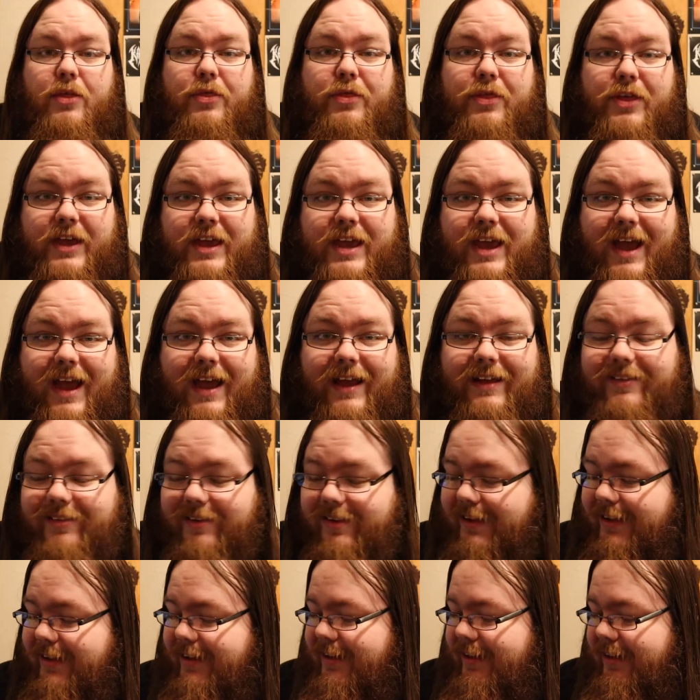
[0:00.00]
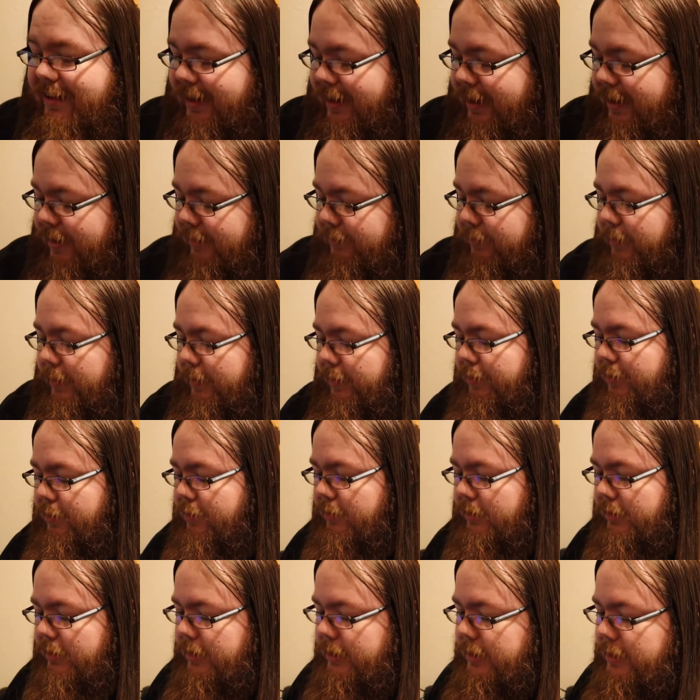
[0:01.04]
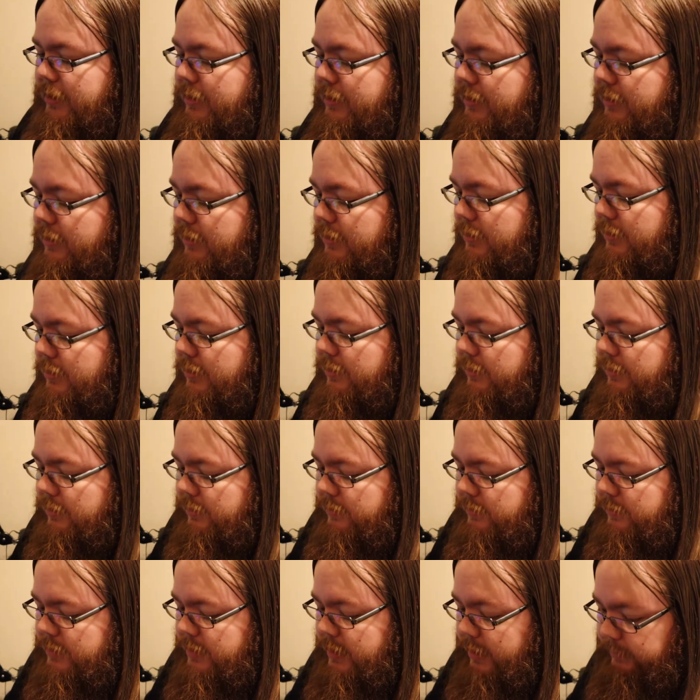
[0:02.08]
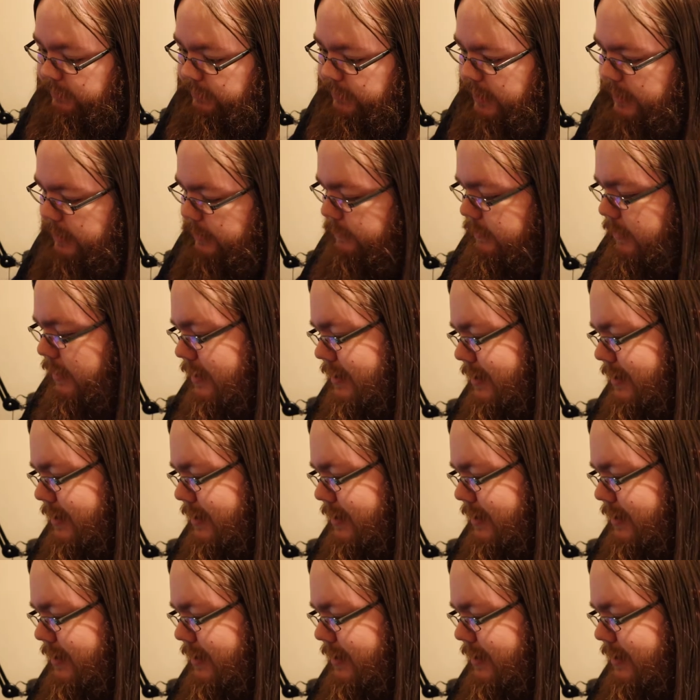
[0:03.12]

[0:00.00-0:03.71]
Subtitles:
The cat has been thoroughly yelled at.